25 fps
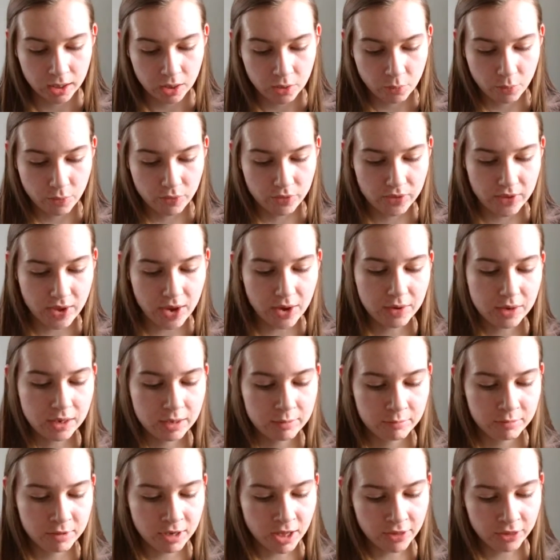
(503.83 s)
Without
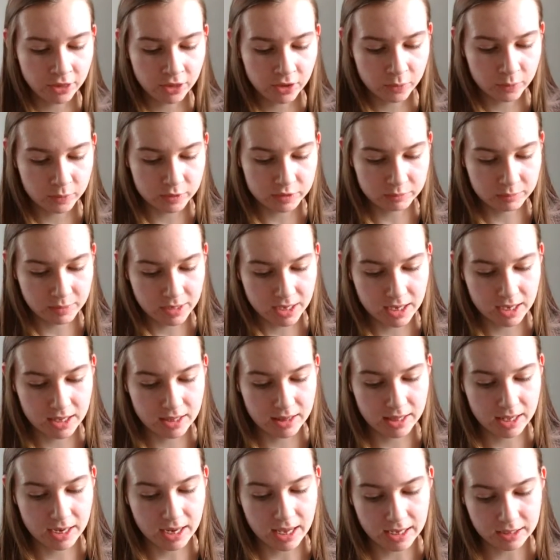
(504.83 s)
him nothing was
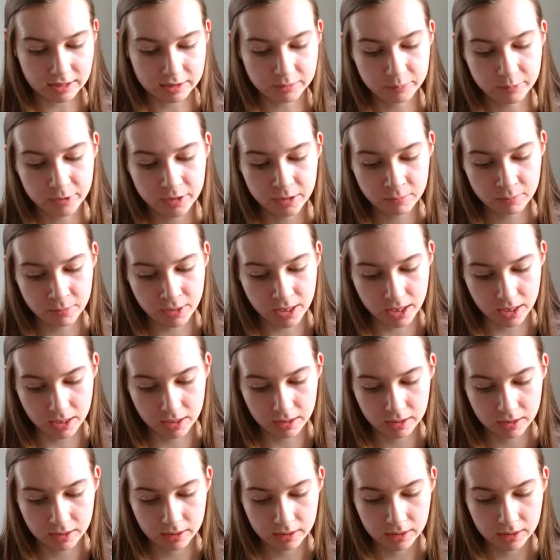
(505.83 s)
made that has been made.